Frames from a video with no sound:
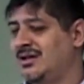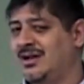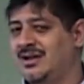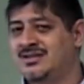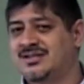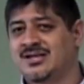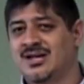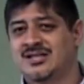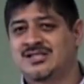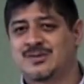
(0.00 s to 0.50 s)

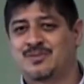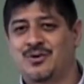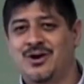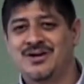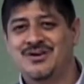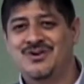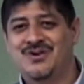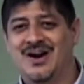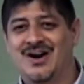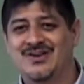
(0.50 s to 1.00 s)
and start
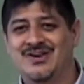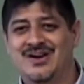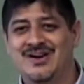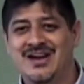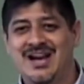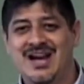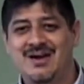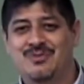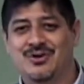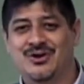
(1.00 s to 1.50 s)
spreading around our
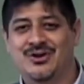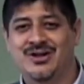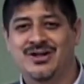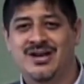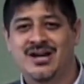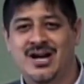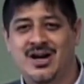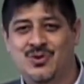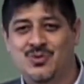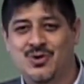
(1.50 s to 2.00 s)

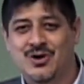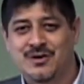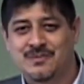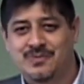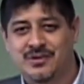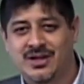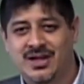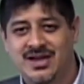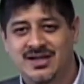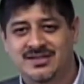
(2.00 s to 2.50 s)
neighborhood and our
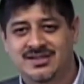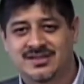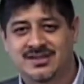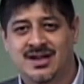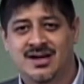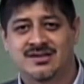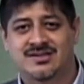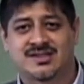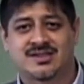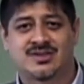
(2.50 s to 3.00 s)
workplace
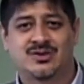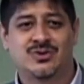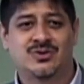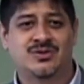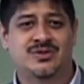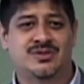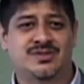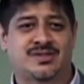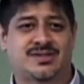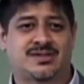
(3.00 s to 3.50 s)
and our
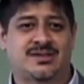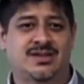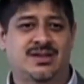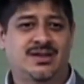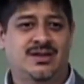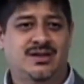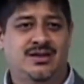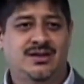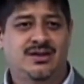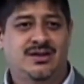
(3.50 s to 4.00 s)
schools.
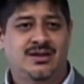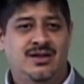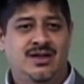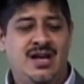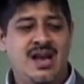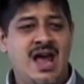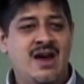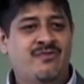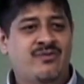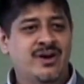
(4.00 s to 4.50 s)

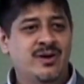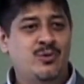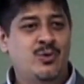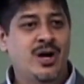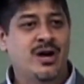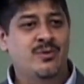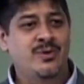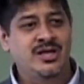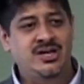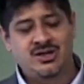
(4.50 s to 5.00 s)
And
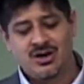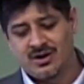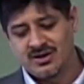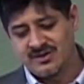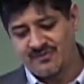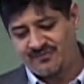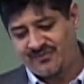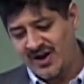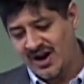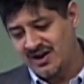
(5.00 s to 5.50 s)
everywhere we go,
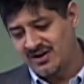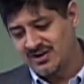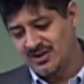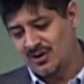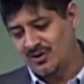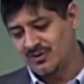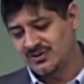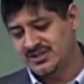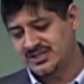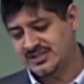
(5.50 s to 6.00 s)
the fire of
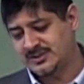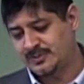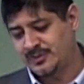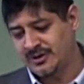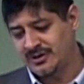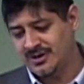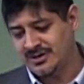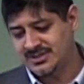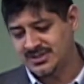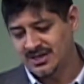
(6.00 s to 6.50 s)
the Holy
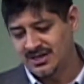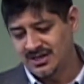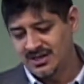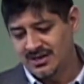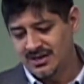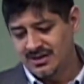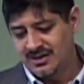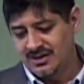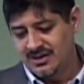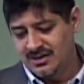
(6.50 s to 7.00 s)
Spirit
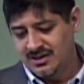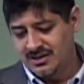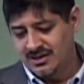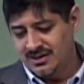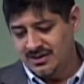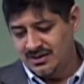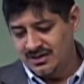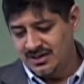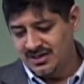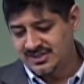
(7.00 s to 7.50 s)

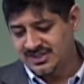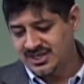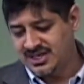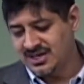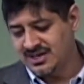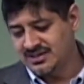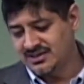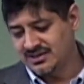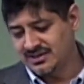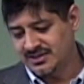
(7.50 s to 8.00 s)
is
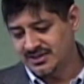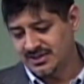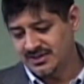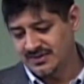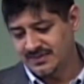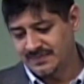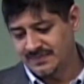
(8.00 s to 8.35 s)
kindled.